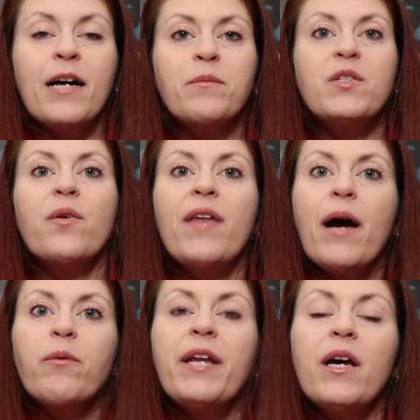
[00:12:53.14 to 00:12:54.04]
So
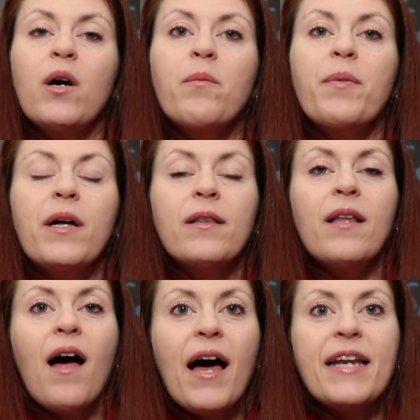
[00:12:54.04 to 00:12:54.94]
that would help a
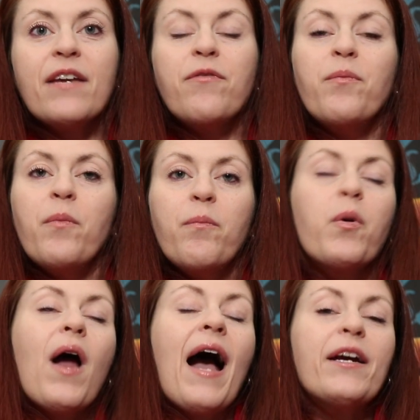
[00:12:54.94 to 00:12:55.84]
lot if
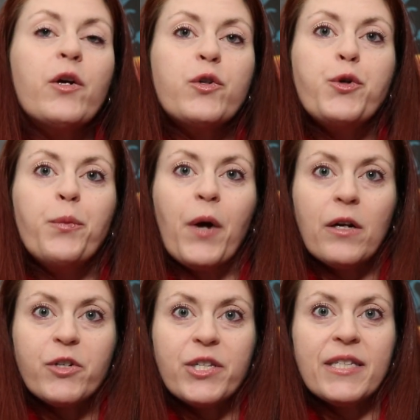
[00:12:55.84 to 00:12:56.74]
prior to
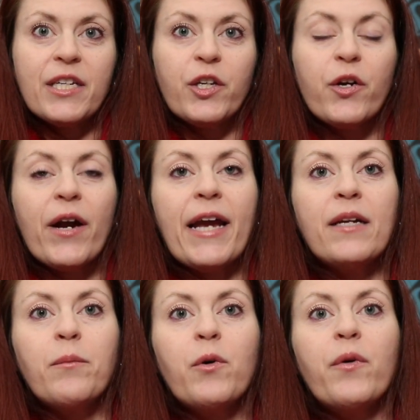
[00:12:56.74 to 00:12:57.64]
purchasing your
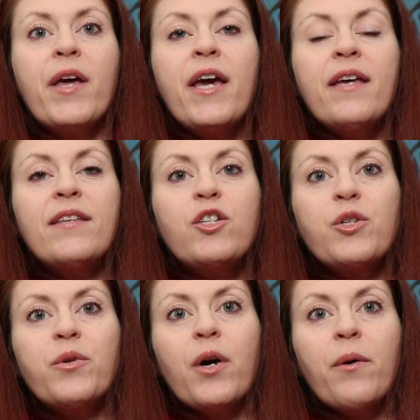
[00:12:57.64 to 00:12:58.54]
animal that
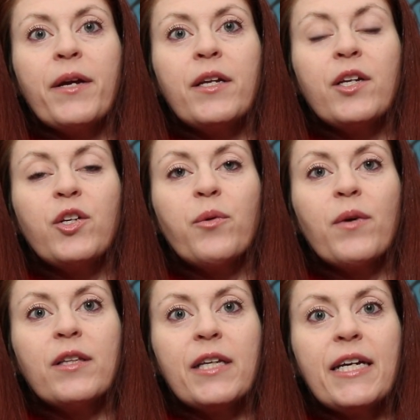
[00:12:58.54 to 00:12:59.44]
you go in and you
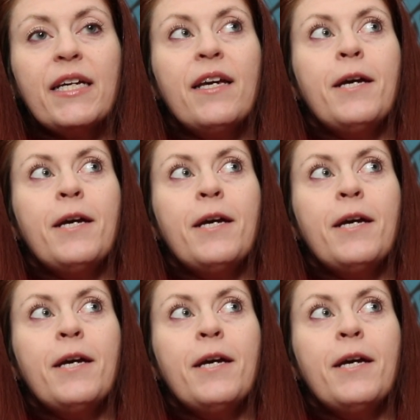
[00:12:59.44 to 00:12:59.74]
really